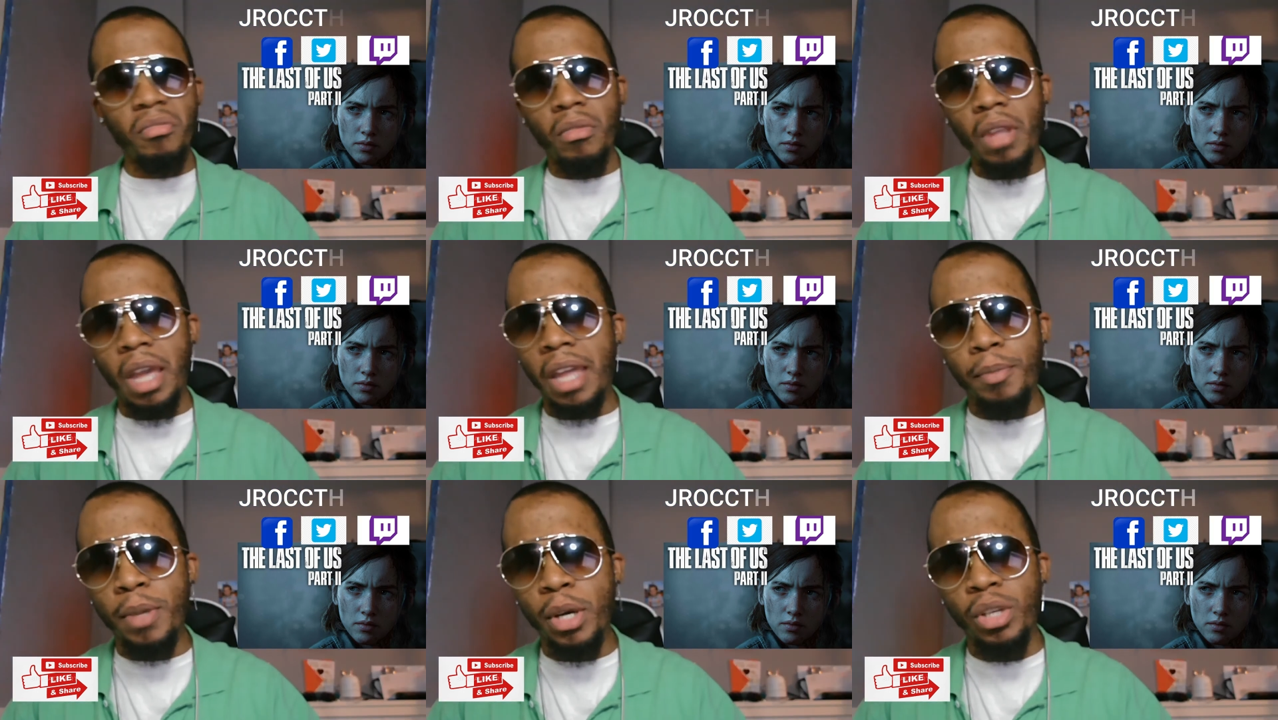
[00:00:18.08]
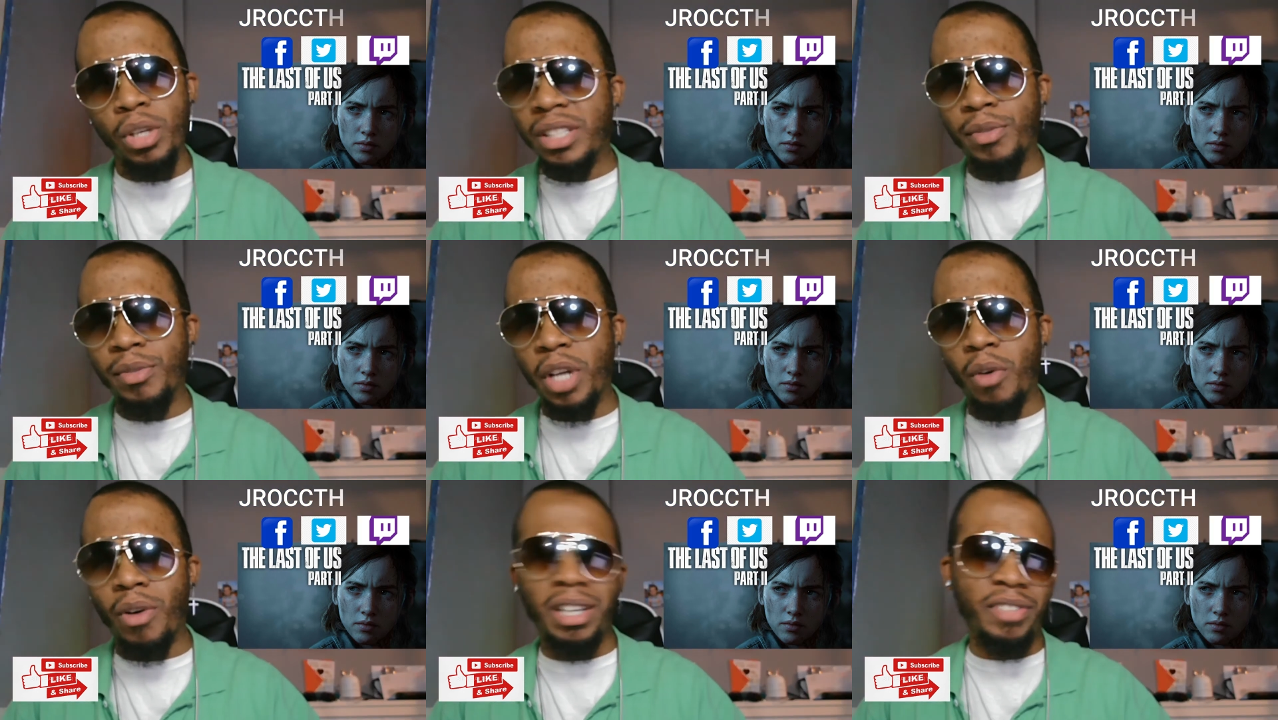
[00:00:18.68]
Speaker 1: and millions of
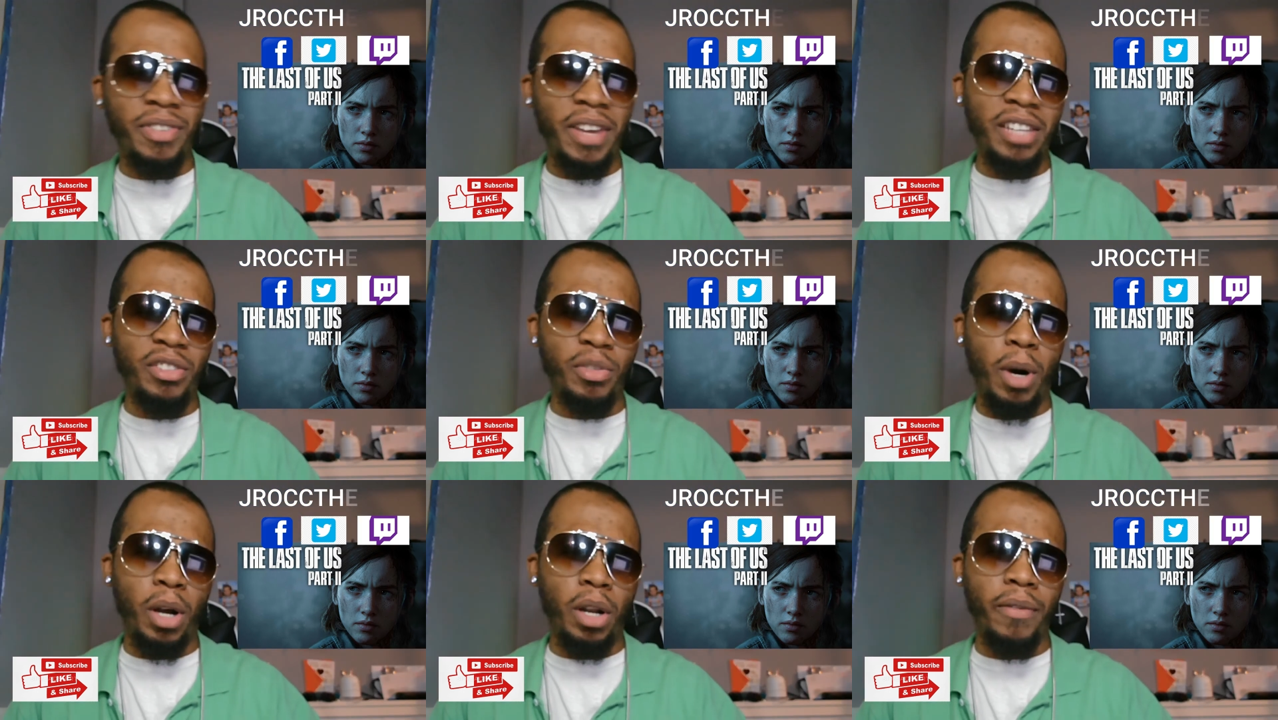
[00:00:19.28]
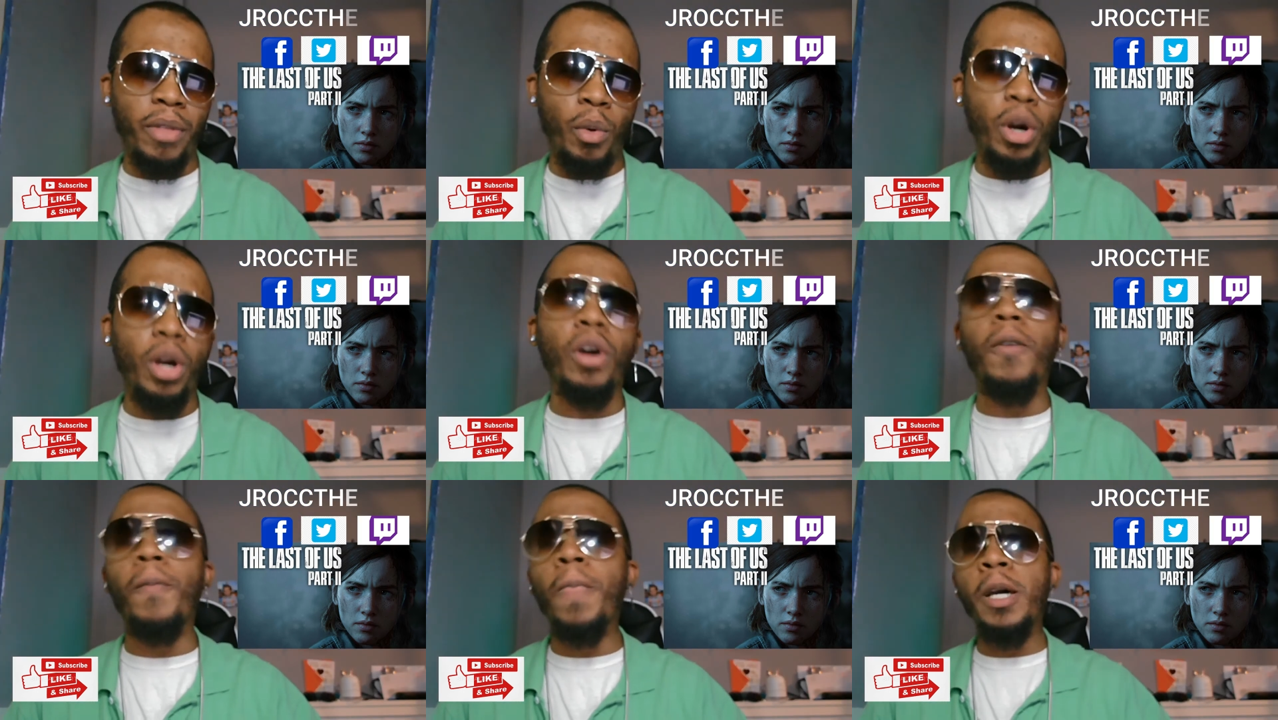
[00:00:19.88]
J-Rocc's fans from all over the world?